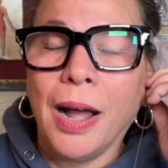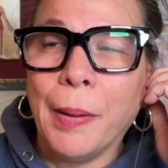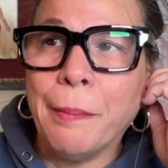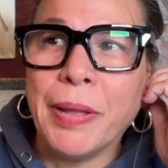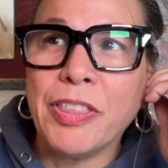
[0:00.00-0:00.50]

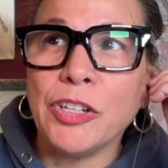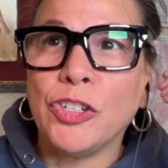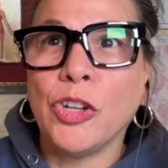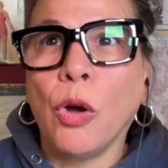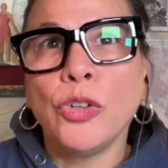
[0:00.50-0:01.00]
But the
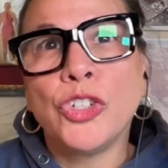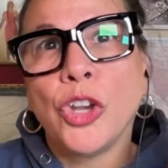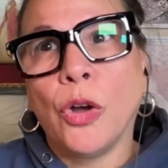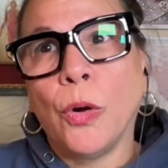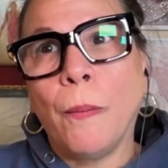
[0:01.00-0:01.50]

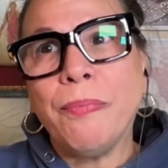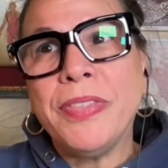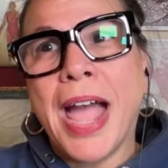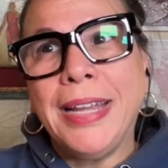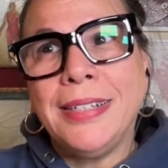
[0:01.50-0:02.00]
social
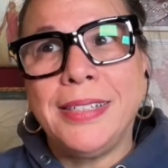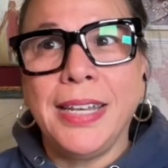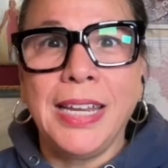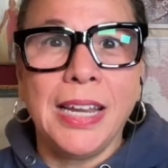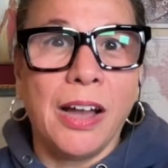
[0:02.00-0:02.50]

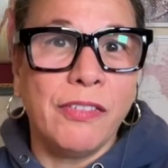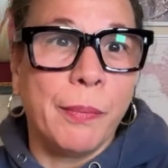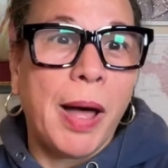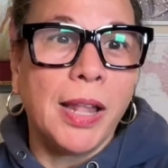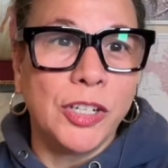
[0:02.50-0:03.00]
nicety of
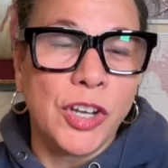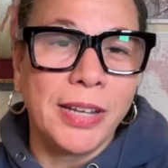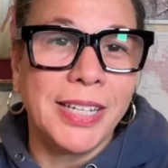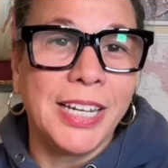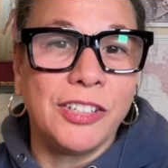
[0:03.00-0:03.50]

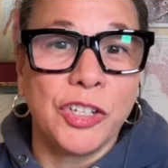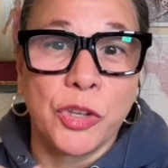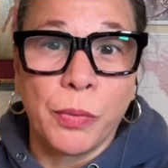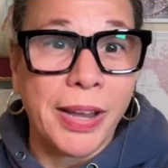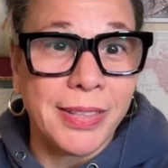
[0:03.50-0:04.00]
apologizing because
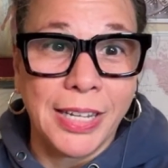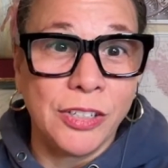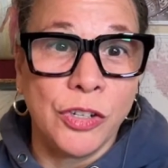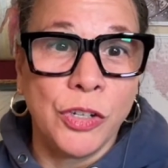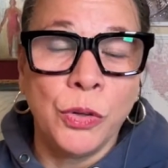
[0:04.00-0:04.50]
it's the right
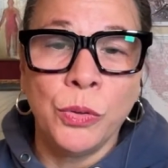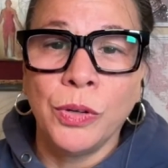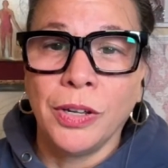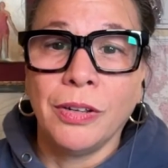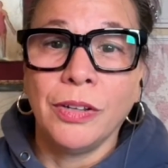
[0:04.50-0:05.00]
thing to
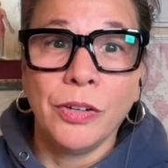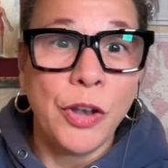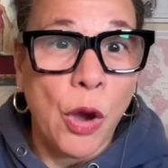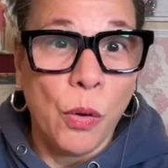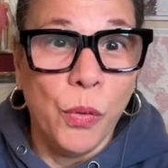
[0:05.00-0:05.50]
do,
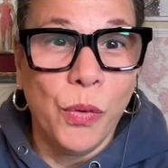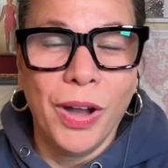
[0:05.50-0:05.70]
no.